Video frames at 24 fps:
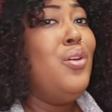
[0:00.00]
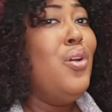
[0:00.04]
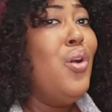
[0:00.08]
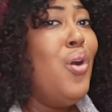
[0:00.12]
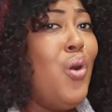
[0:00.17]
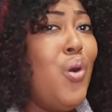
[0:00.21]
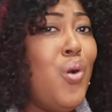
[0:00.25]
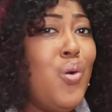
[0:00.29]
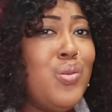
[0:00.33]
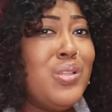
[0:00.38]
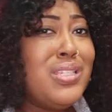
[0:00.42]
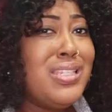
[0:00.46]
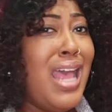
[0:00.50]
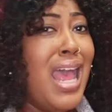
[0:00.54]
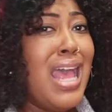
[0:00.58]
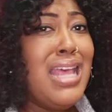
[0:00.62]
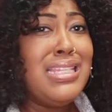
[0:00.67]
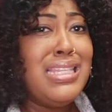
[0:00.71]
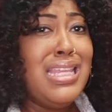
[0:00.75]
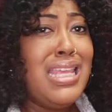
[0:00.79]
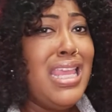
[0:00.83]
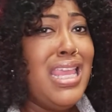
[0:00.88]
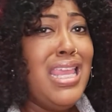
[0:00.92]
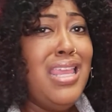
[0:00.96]
who
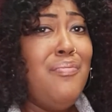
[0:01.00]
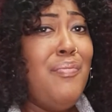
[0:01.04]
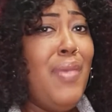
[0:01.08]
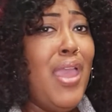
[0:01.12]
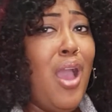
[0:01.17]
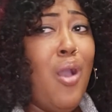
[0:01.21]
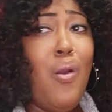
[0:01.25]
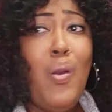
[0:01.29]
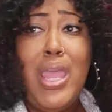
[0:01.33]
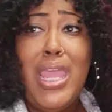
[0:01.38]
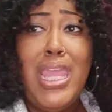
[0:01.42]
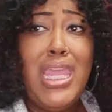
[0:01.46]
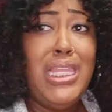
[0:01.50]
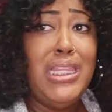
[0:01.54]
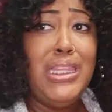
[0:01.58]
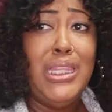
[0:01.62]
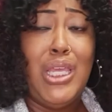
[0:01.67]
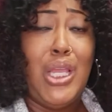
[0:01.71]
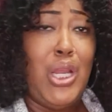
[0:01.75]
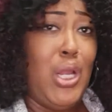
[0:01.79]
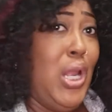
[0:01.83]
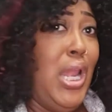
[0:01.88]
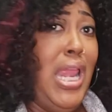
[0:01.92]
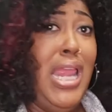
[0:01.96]
signs an email
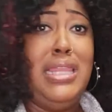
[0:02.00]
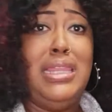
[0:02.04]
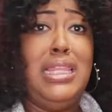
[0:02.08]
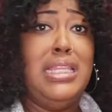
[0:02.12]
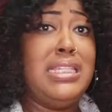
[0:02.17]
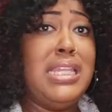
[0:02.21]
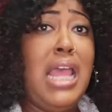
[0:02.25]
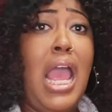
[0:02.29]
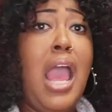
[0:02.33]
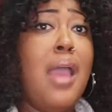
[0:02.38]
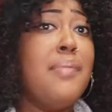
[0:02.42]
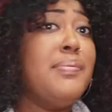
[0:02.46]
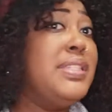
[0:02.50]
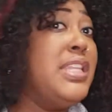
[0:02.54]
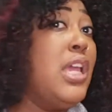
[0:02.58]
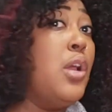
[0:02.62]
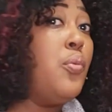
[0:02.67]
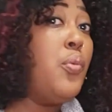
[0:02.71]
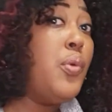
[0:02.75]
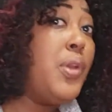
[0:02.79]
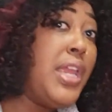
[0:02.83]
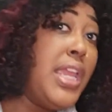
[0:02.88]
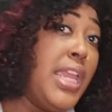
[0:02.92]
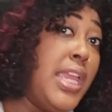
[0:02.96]
Hitler in the times that
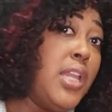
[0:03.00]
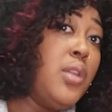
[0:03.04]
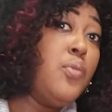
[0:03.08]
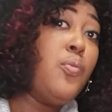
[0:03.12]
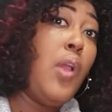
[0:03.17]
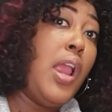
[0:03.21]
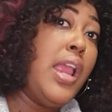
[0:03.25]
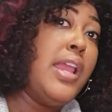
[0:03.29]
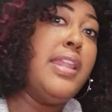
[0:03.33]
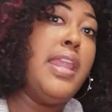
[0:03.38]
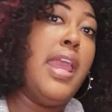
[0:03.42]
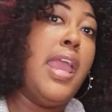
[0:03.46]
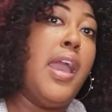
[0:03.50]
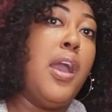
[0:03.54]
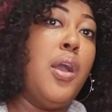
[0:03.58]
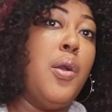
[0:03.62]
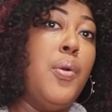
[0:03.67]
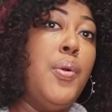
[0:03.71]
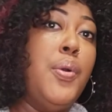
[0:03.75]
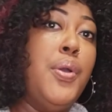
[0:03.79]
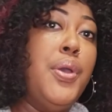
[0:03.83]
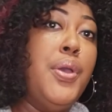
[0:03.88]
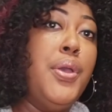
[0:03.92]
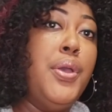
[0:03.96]
we're in right now?
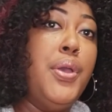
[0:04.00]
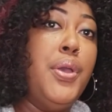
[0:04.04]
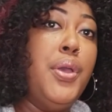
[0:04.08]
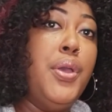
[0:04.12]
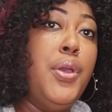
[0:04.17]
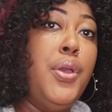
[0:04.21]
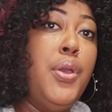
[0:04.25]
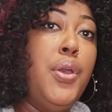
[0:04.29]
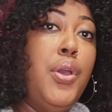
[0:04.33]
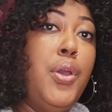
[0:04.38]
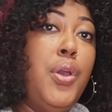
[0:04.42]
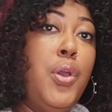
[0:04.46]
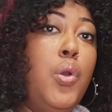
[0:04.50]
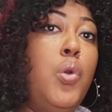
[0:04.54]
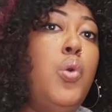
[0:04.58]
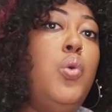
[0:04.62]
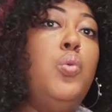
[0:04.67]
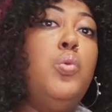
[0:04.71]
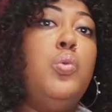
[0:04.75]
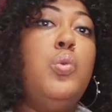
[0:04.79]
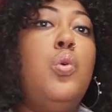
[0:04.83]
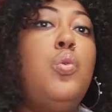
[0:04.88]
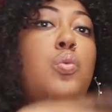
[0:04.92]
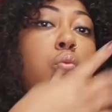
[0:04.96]

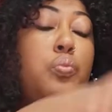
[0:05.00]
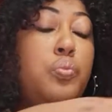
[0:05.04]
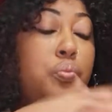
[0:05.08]
Who?